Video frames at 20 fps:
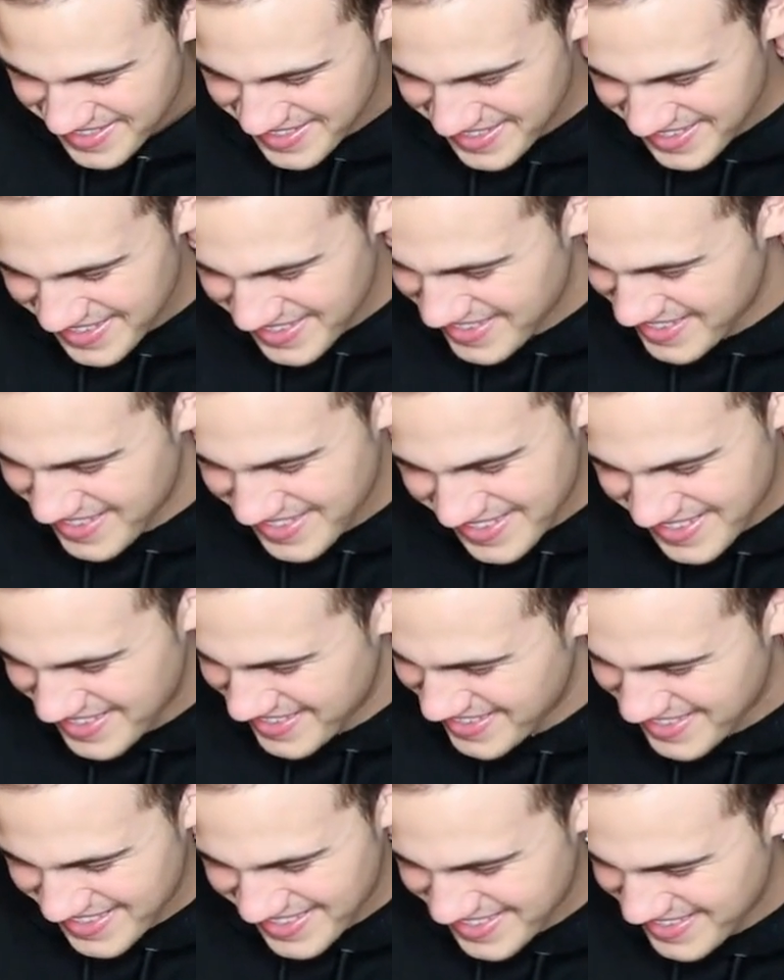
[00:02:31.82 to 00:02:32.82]

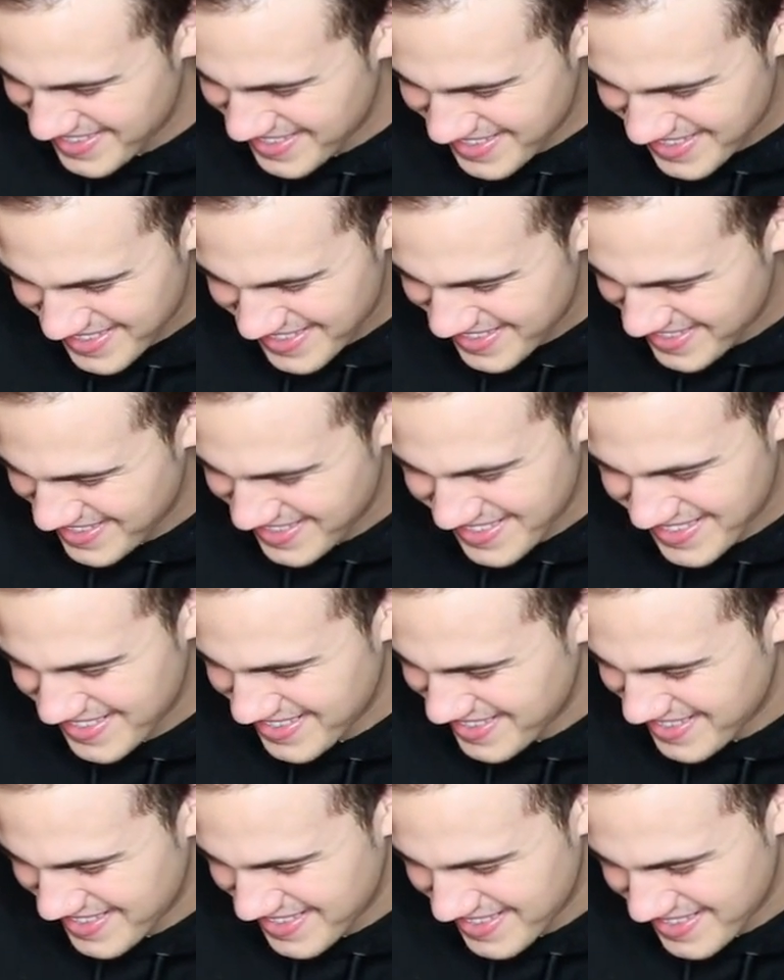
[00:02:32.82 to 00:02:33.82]

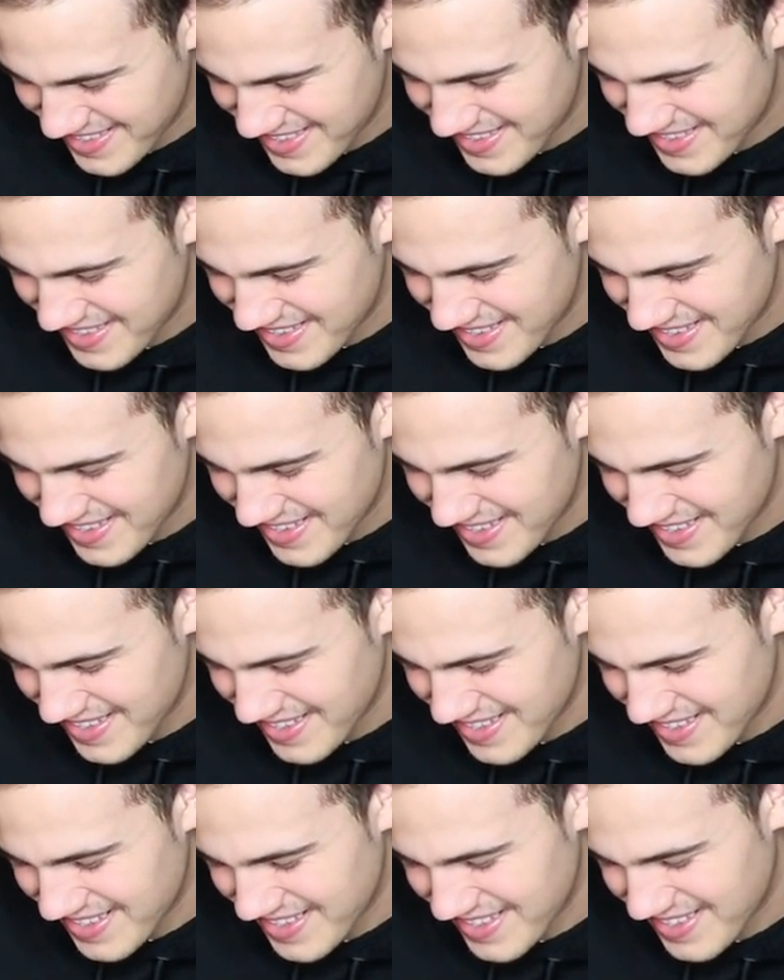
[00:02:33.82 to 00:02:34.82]
(not speaking)